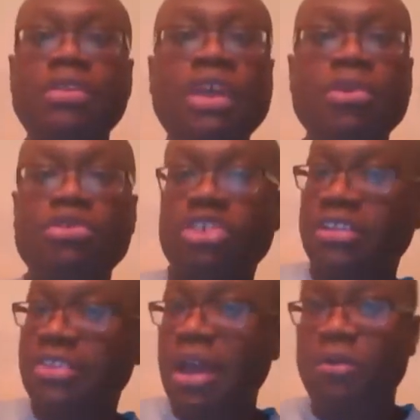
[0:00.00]
They
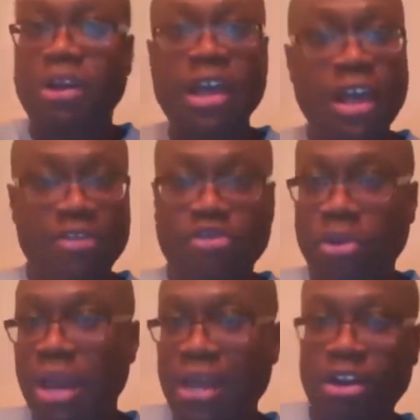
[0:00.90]
reject that one and
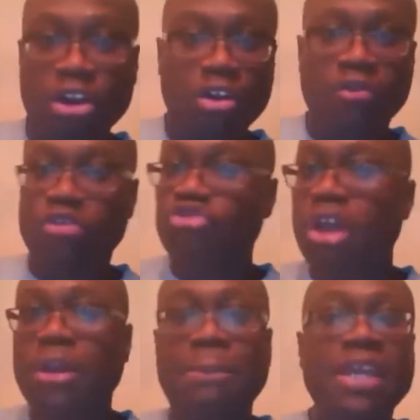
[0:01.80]
throwing out another one,
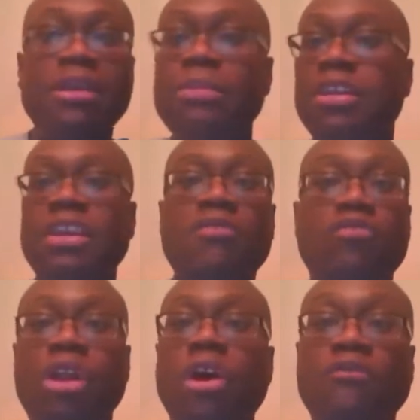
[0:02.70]
trying to beat them to death
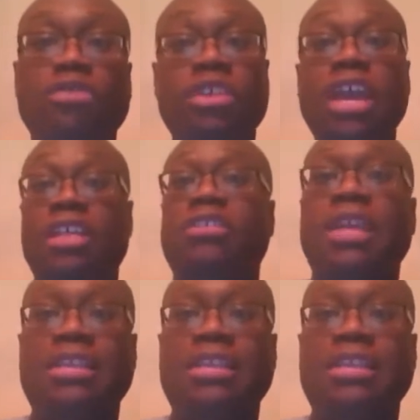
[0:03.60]
with offers until they